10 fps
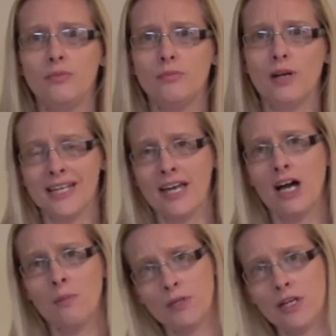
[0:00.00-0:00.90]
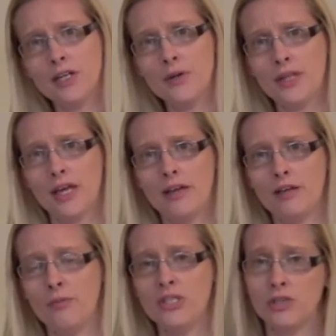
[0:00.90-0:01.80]
I get up and I go there,
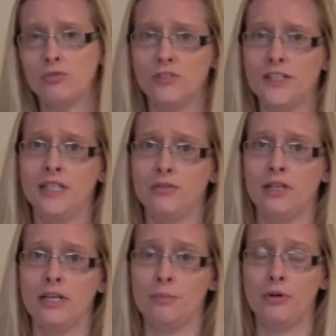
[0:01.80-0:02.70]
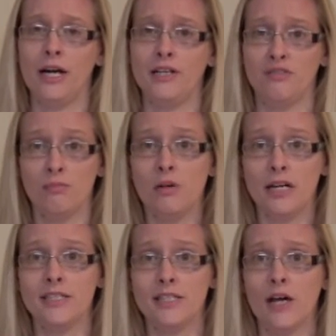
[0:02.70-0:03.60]
which I'm really, really proud of
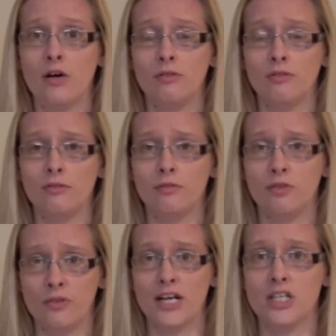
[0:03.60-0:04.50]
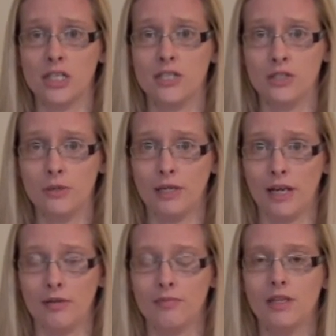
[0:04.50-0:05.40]
myself for actually doing it.